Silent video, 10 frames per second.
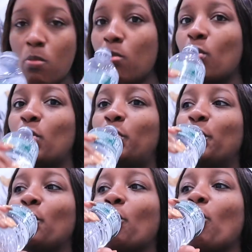
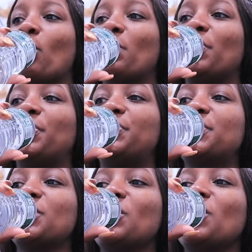
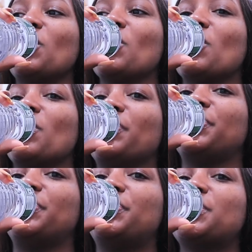
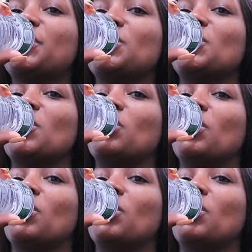Nothing is said.